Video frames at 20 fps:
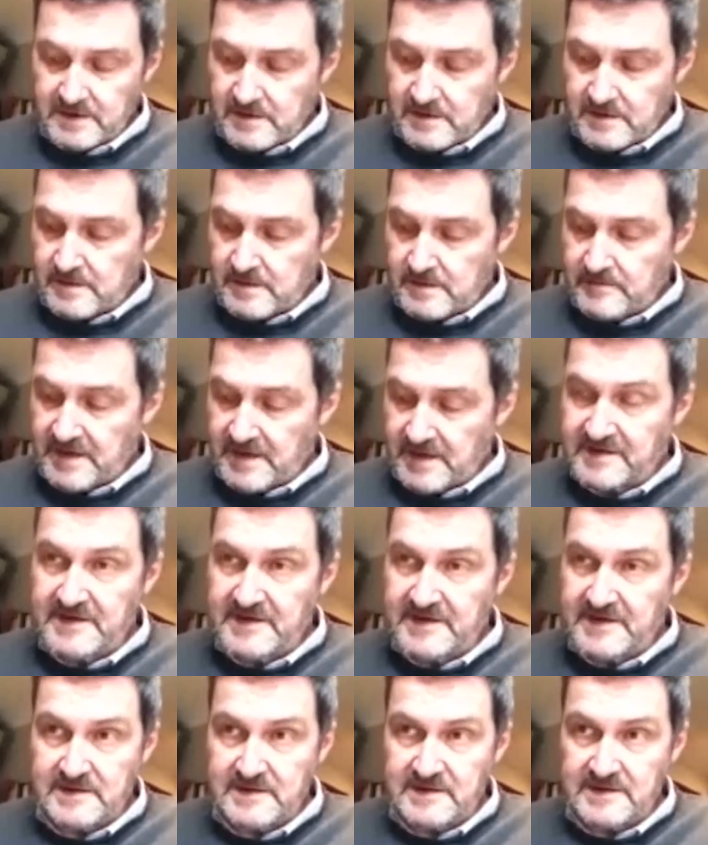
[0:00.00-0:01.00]
existing
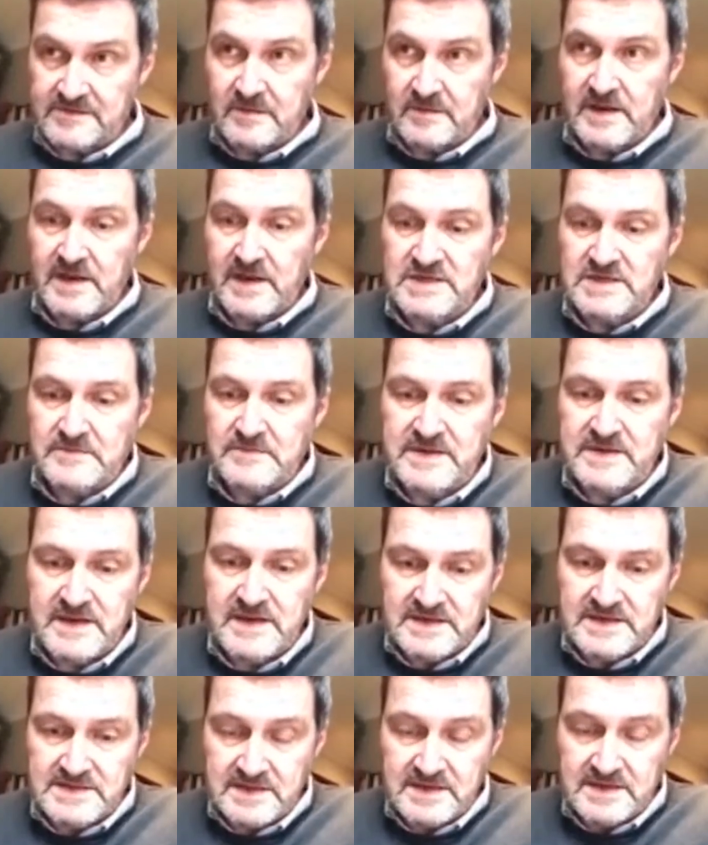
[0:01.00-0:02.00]
discrimination
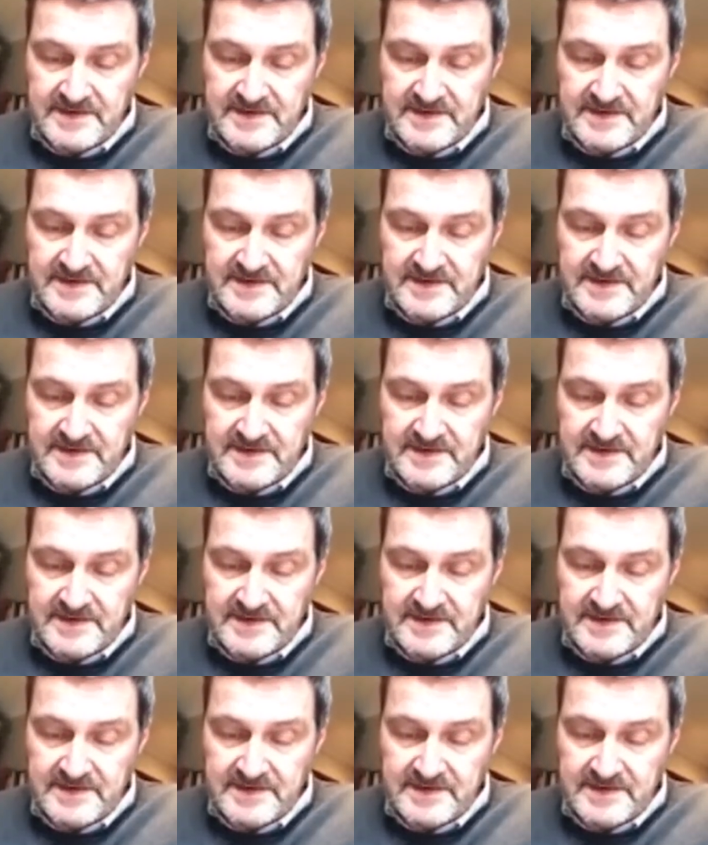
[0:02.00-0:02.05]
protections